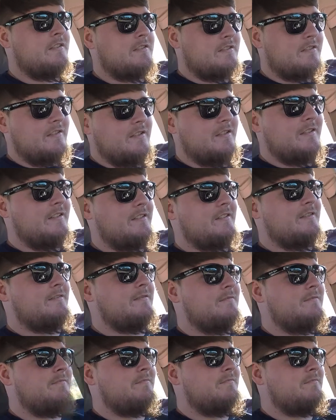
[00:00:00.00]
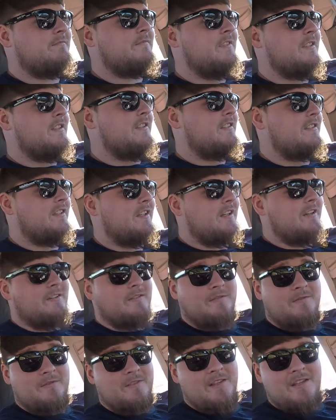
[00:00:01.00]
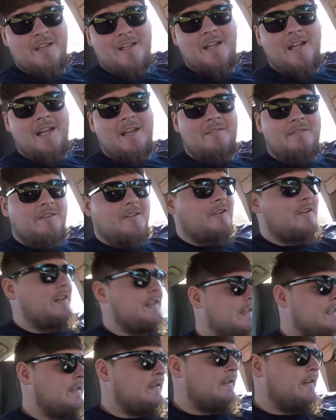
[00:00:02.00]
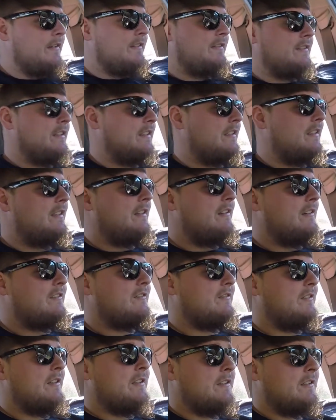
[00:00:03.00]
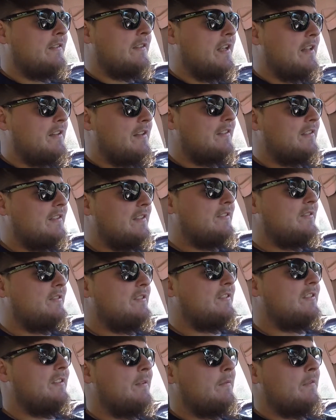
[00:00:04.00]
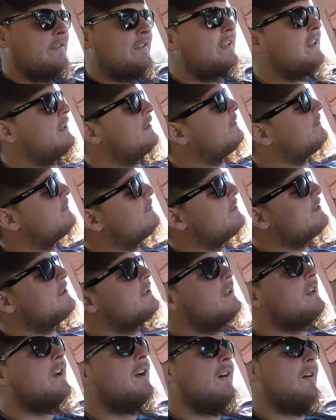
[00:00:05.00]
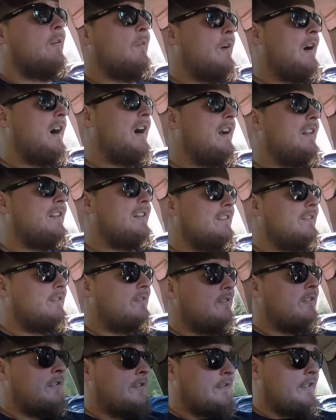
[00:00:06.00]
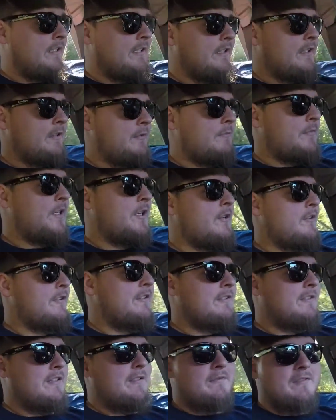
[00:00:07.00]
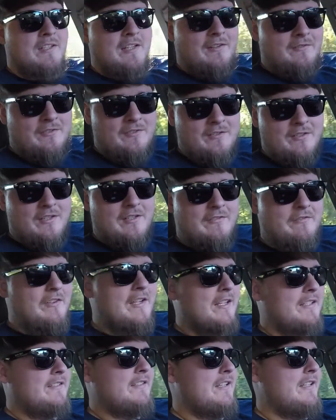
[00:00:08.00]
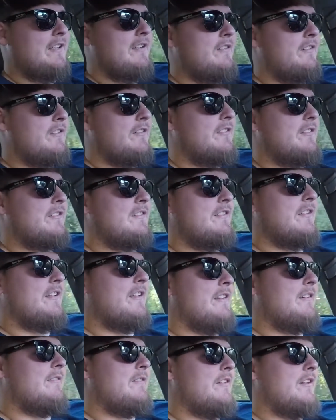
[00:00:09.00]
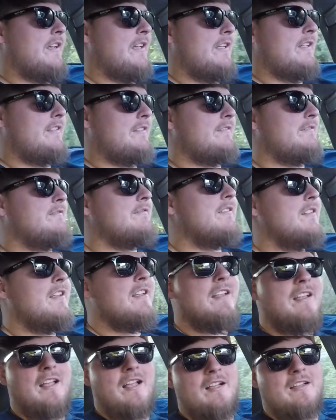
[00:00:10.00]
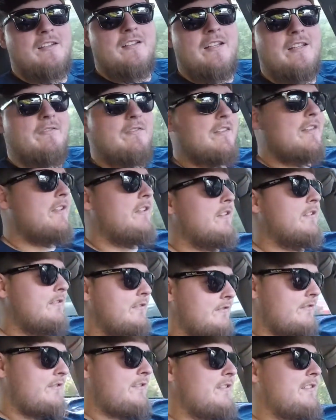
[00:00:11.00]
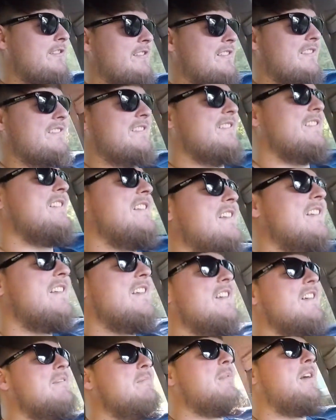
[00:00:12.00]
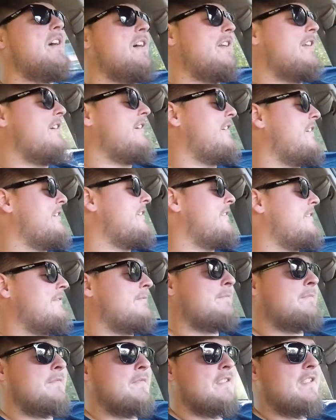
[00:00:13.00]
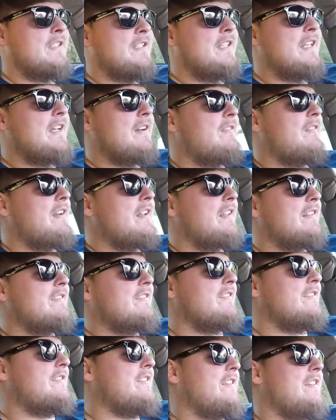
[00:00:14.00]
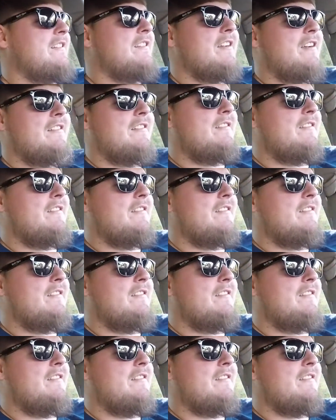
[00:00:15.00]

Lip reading: so I have no idea why I was sitting there. I swear, sometimes I see orders, I'm just like, why are these orders sitting there, bro? And then sometimes, you know how fast they go, you're just like, well, dang, I couldn't even look. But, yeah, what I was going to tell you, I don't